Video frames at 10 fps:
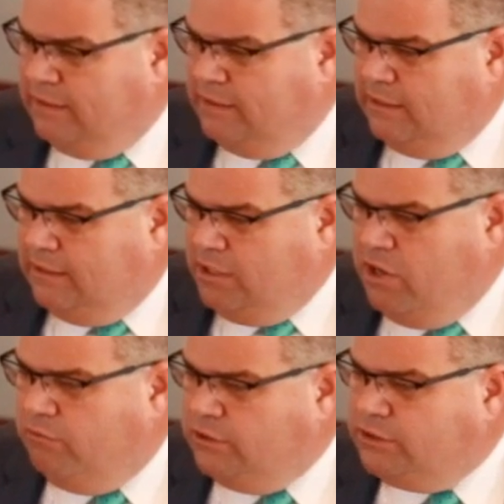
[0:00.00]
you
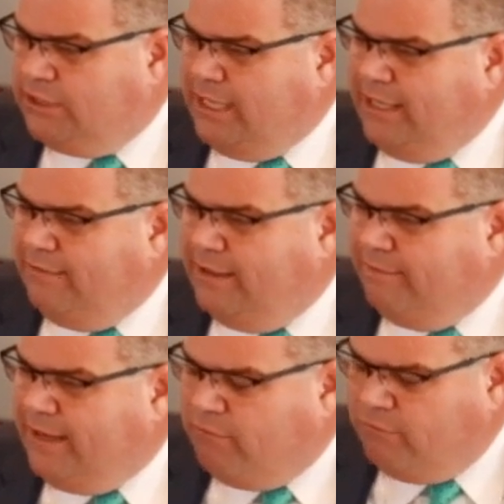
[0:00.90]
would see that
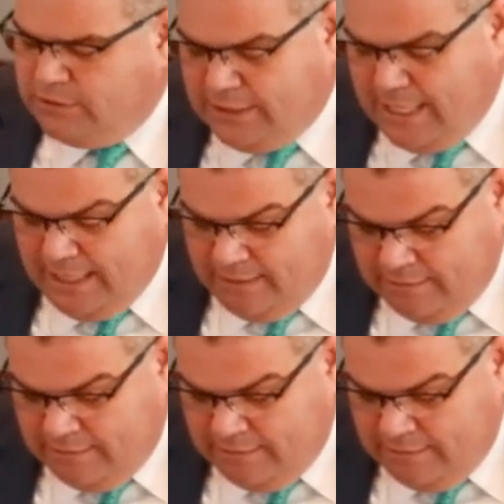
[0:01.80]
there was a